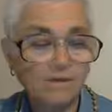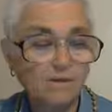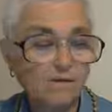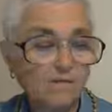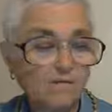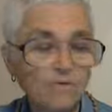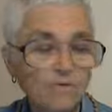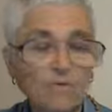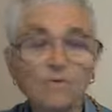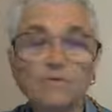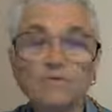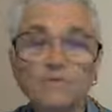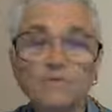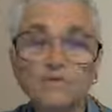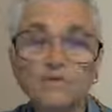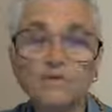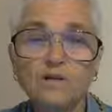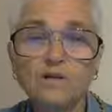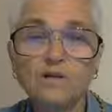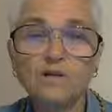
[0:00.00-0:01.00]
I don't know if
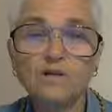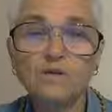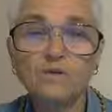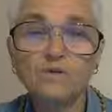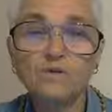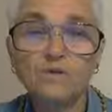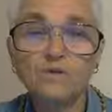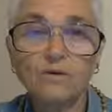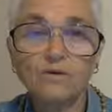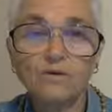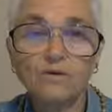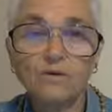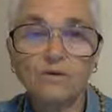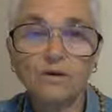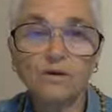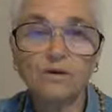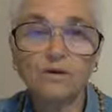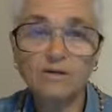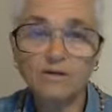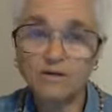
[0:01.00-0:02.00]
they're singing to
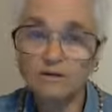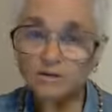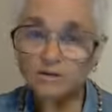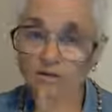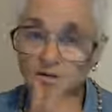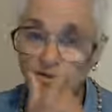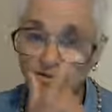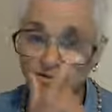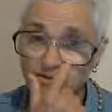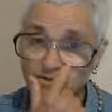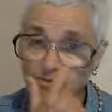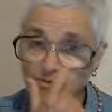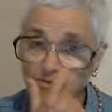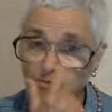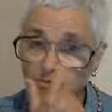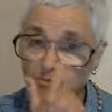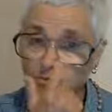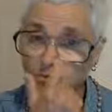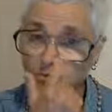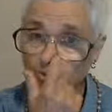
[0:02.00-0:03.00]
Krishna as a
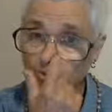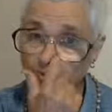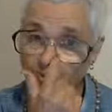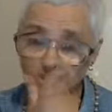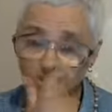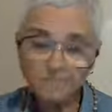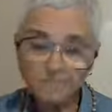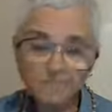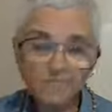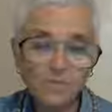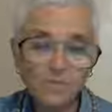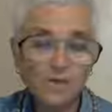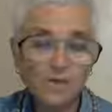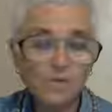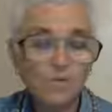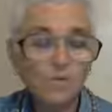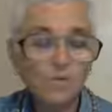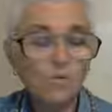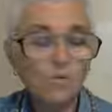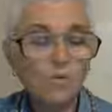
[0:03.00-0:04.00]
little boy,
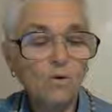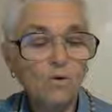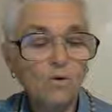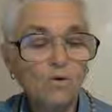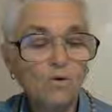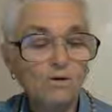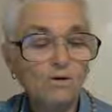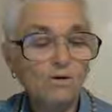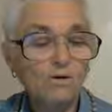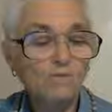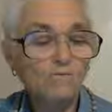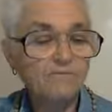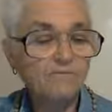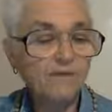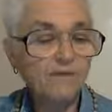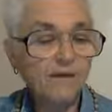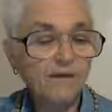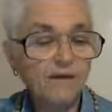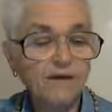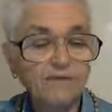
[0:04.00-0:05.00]
or if
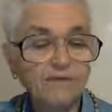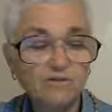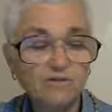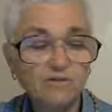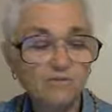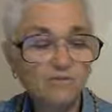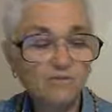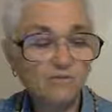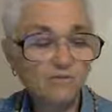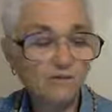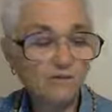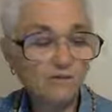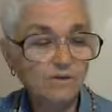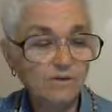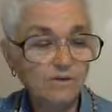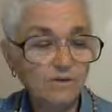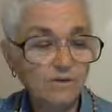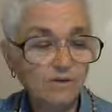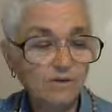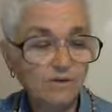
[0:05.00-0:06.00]
they have
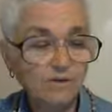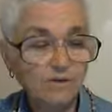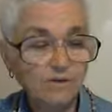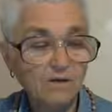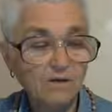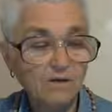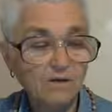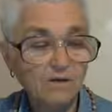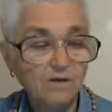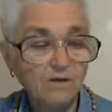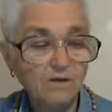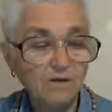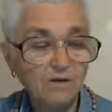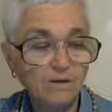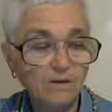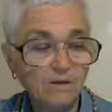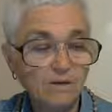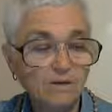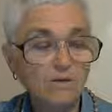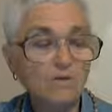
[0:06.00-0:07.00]
children.
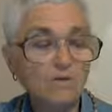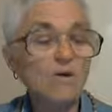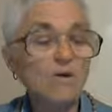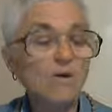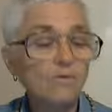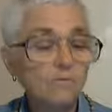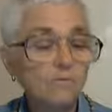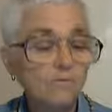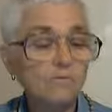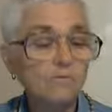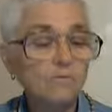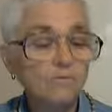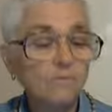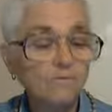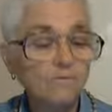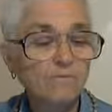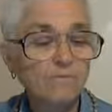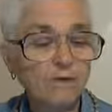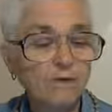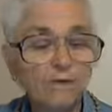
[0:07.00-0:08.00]
No,
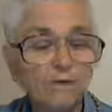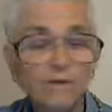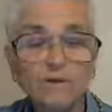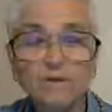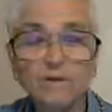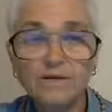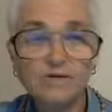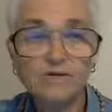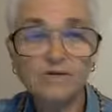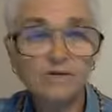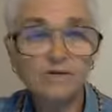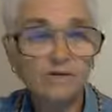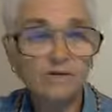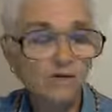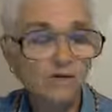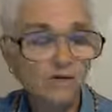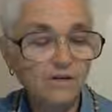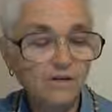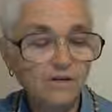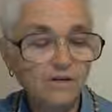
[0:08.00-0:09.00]
it is
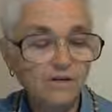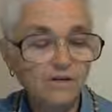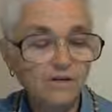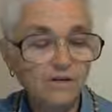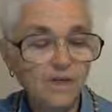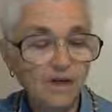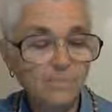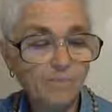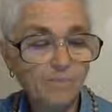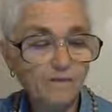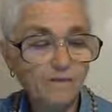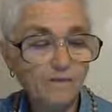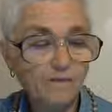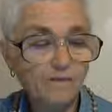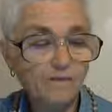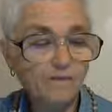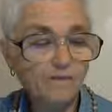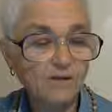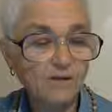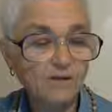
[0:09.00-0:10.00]
Krishna. It's
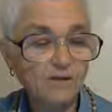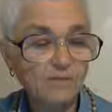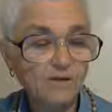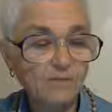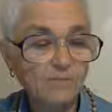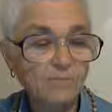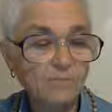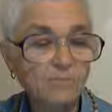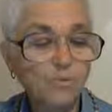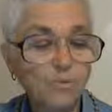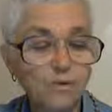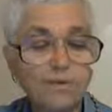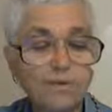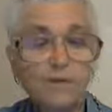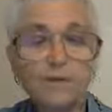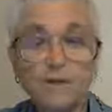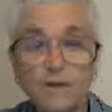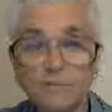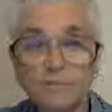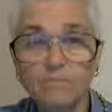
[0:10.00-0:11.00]
capitalized later,
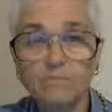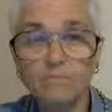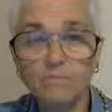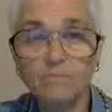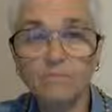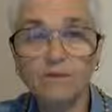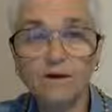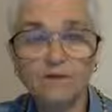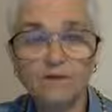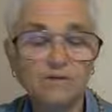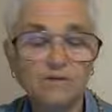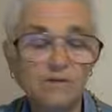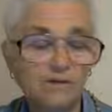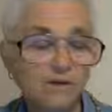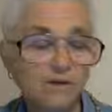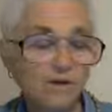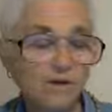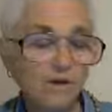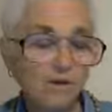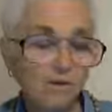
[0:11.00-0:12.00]
putting him to rest.
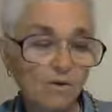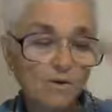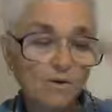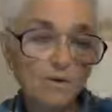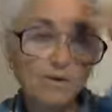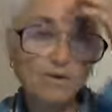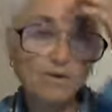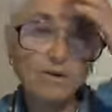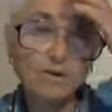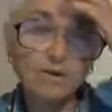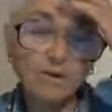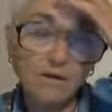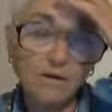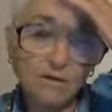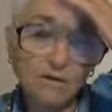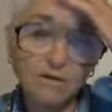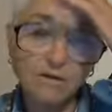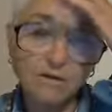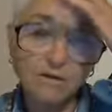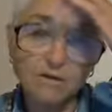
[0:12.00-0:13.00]
Okay,
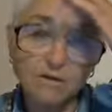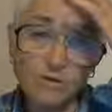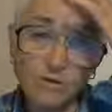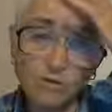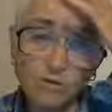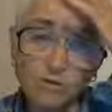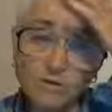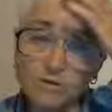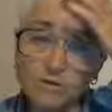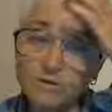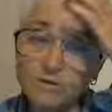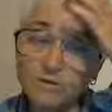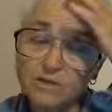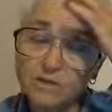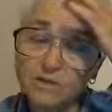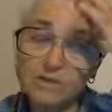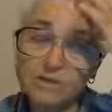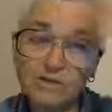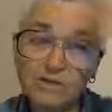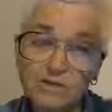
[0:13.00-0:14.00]
so the gopis are
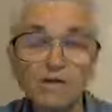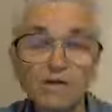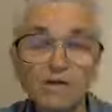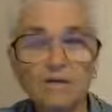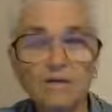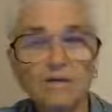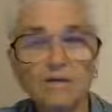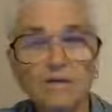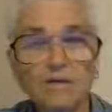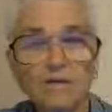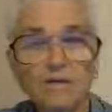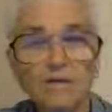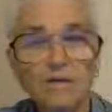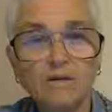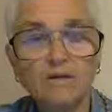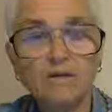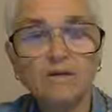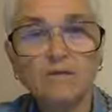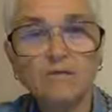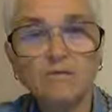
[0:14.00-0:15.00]
singing
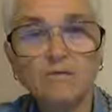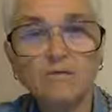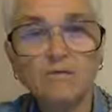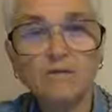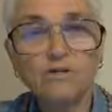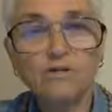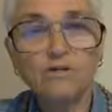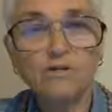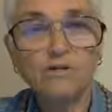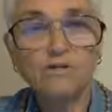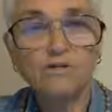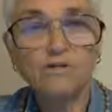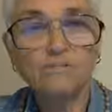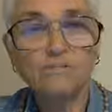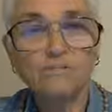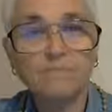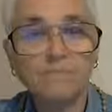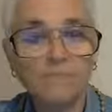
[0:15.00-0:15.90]
to Krishna.